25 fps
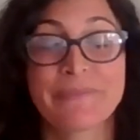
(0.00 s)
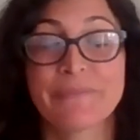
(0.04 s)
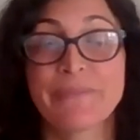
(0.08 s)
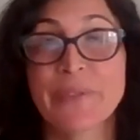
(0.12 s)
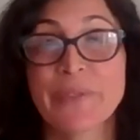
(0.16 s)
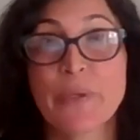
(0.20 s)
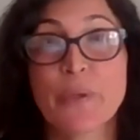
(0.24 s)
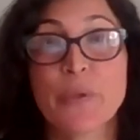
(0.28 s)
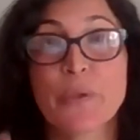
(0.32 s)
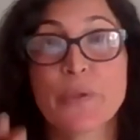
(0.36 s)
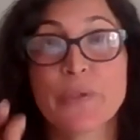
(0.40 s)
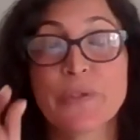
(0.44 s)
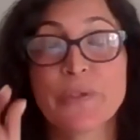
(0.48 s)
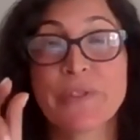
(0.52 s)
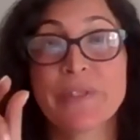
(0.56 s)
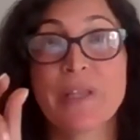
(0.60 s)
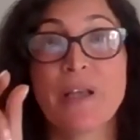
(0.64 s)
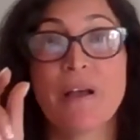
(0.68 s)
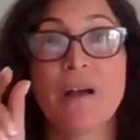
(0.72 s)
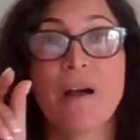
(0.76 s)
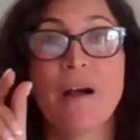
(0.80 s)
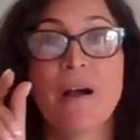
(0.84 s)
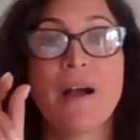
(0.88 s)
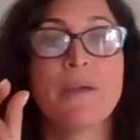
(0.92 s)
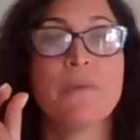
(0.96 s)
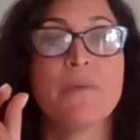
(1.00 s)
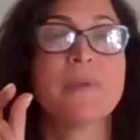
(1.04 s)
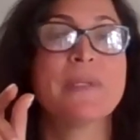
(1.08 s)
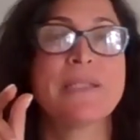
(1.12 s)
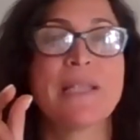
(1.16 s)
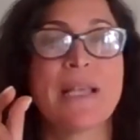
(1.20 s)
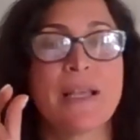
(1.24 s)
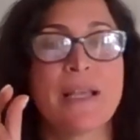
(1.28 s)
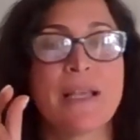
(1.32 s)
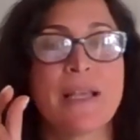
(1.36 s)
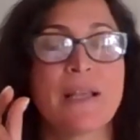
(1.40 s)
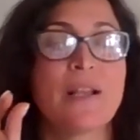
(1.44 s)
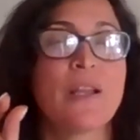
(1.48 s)
because I was
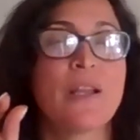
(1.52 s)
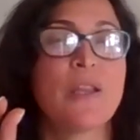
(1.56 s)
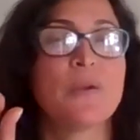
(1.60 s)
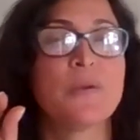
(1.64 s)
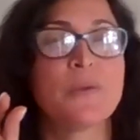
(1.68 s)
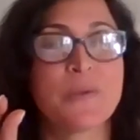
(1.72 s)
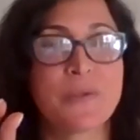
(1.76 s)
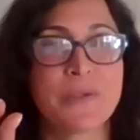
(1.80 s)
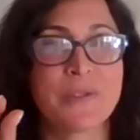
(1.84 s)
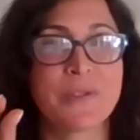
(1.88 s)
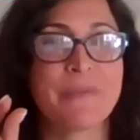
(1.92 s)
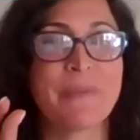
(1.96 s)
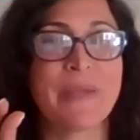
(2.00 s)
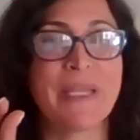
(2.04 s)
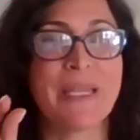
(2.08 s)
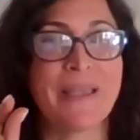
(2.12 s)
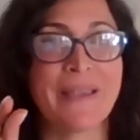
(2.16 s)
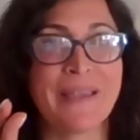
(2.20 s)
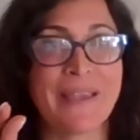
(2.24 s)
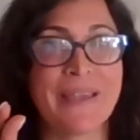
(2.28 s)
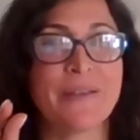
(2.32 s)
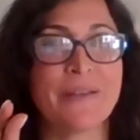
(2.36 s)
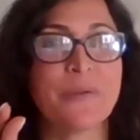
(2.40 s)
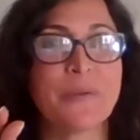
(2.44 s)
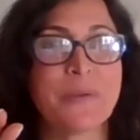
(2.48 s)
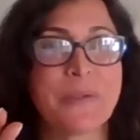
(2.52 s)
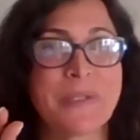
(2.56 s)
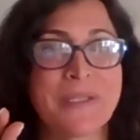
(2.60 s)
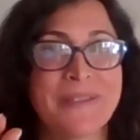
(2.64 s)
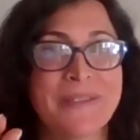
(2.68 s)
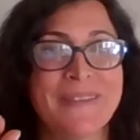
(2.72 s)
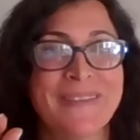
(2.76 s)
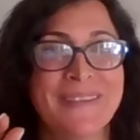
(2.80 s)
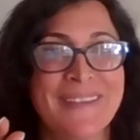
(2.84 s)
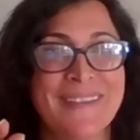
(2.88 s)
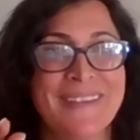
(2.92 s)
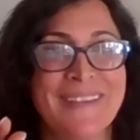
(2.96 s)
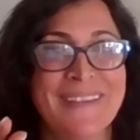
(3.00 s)
that close to being killed.
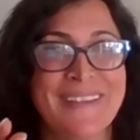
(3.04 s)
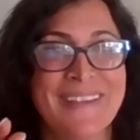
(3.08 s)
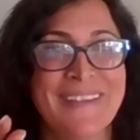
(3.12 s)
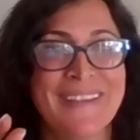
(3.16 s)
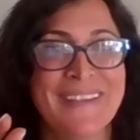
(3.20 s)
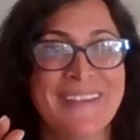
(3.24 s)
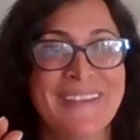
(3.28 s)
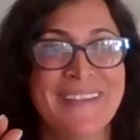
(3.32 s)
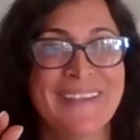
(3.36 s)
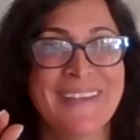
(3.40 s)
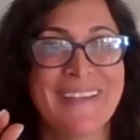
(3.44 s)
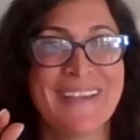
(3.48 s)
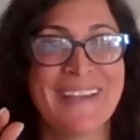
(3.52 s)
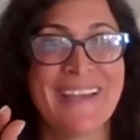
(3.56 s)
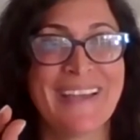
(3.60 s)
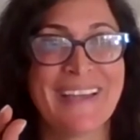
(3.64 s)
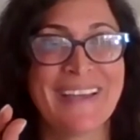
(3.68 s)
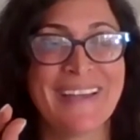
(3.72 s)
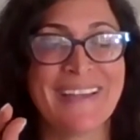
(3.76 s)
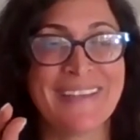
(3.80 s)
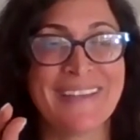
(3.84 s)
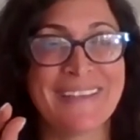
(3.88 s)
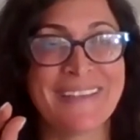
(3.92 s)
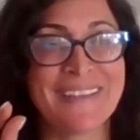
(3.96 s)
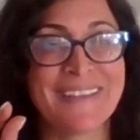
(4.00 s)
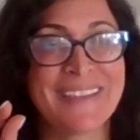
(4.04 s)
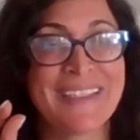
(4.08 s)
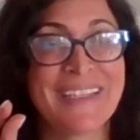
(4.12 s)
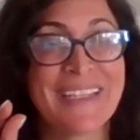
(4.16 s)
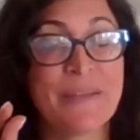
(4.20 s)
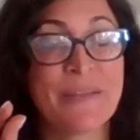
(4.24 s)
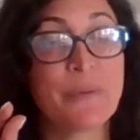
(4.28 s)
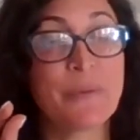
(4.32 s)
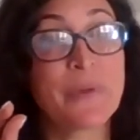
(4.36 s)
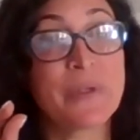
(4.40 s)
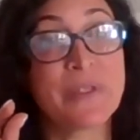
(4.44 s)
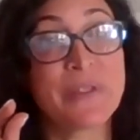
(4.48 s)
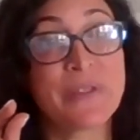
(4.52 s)
And
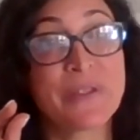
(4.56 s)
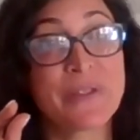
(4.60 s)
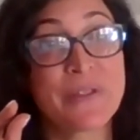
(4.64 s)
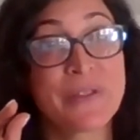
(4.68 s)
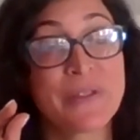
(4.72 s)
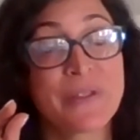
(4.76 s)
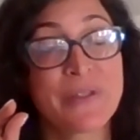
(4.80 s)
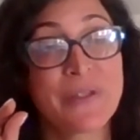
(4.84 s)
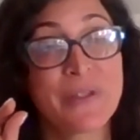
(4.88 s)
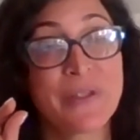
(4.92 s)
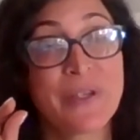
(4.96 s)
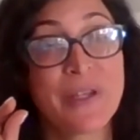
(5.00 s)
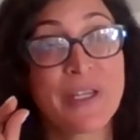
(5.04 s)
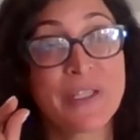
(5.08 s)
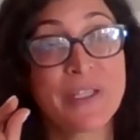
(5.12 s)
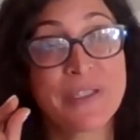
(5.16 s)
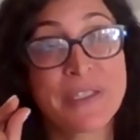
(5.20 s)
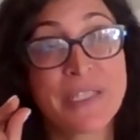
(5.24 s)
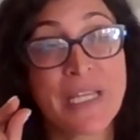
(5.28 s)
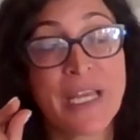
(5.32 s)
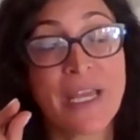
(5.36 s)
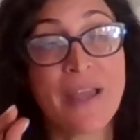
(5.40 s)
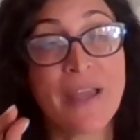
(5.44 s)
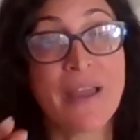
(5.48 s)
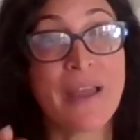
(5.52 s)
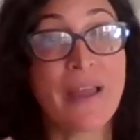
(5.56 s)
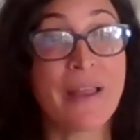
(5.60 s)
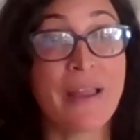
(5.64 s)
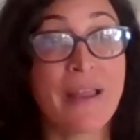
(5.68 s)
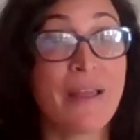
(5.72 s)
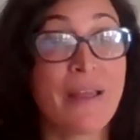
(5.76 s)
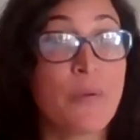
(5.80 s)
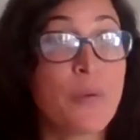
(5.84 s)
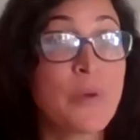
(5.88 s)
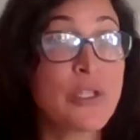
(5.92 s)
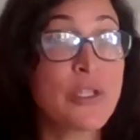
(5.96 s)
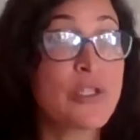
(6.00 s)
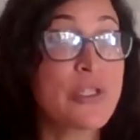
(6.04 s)
it was
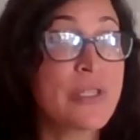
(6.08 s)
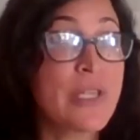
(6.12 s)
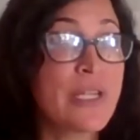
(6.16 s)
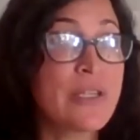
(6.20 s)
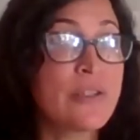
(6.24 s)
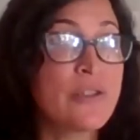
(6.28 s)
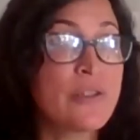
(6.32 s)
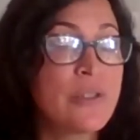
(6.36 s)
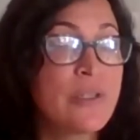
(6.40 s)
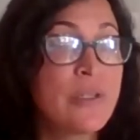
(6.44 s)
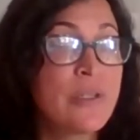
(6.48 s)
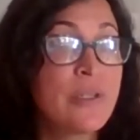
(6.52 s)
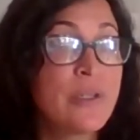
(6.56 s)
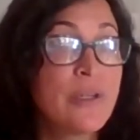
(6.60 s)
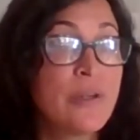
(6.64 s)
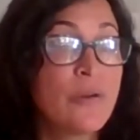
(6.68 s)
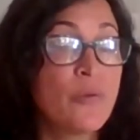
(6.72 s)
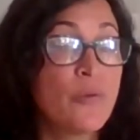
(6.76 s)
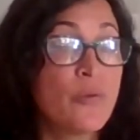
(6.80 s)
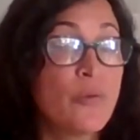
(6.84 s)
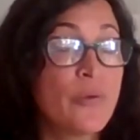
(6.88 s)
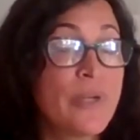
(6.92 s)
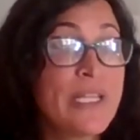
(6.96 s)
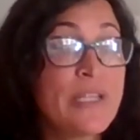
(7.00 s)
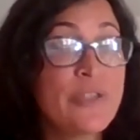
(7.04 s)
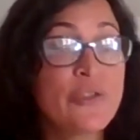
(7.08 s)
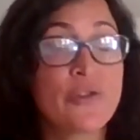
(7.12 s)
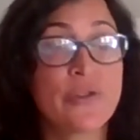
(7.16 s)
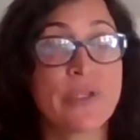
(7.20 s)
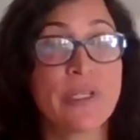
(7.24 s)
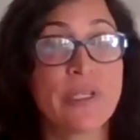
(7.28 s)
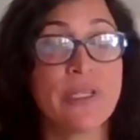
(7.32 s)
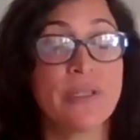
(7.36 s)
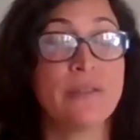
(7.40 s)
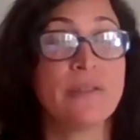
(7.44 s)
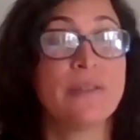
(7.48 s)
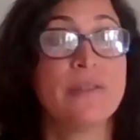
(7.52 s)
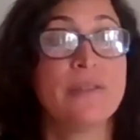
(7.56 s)
which then
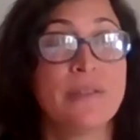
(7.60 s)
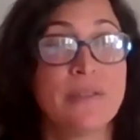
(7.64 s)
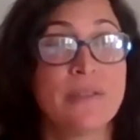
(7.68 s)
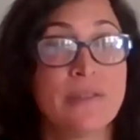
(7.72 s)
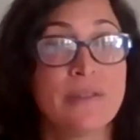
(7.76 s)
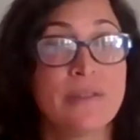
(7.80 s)
re-triggered